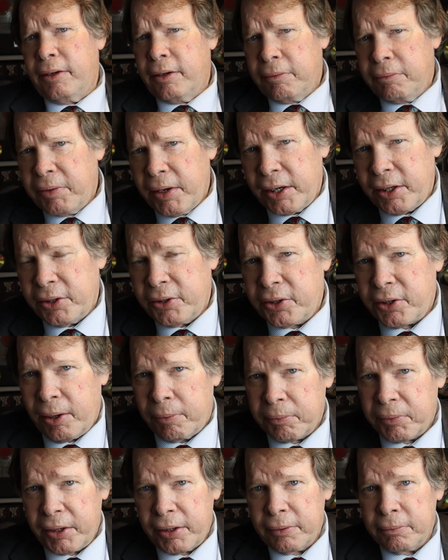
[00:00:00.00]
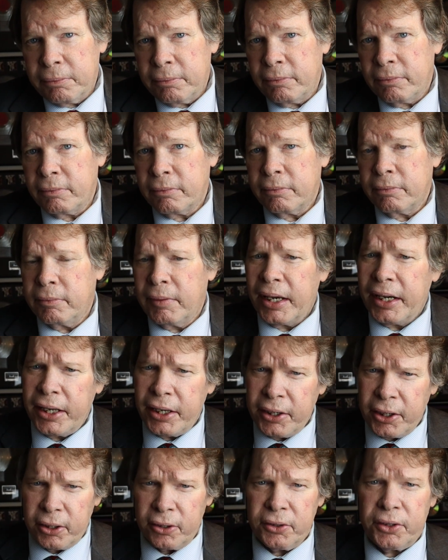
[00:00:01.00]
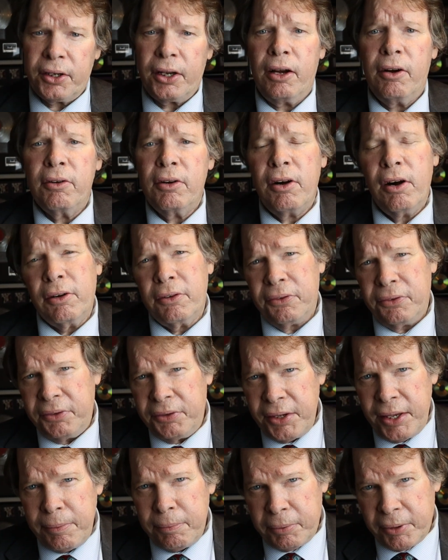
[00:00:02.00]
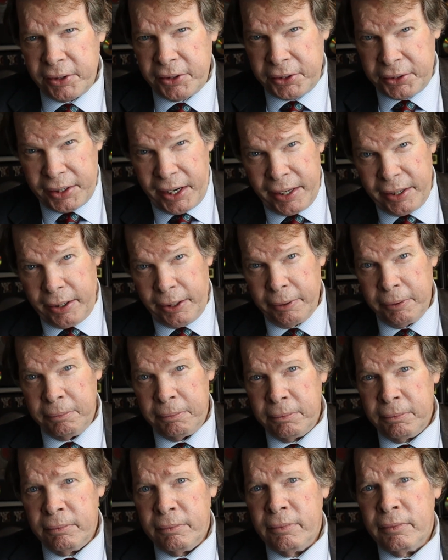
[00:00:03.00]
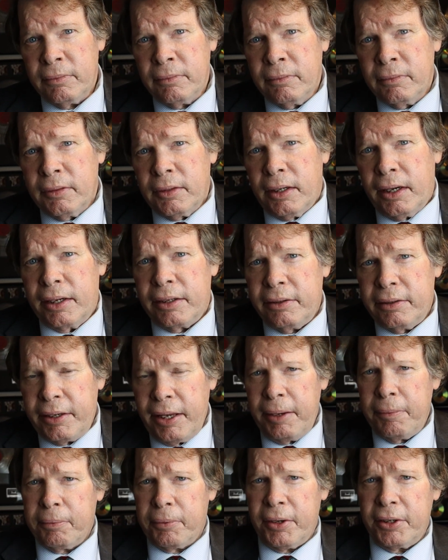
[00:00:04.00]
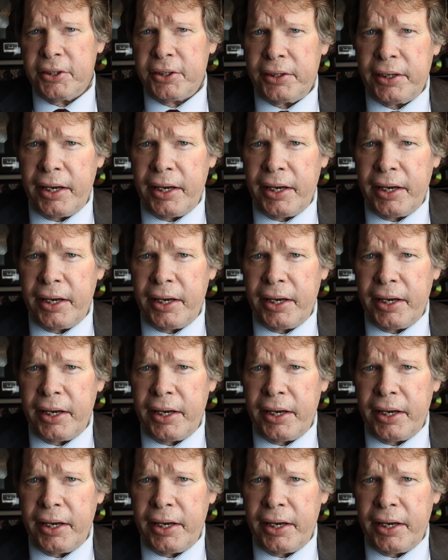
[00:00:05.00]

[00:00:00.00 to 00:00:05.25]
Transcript: invented something many years ago called deep rich data. And deep rich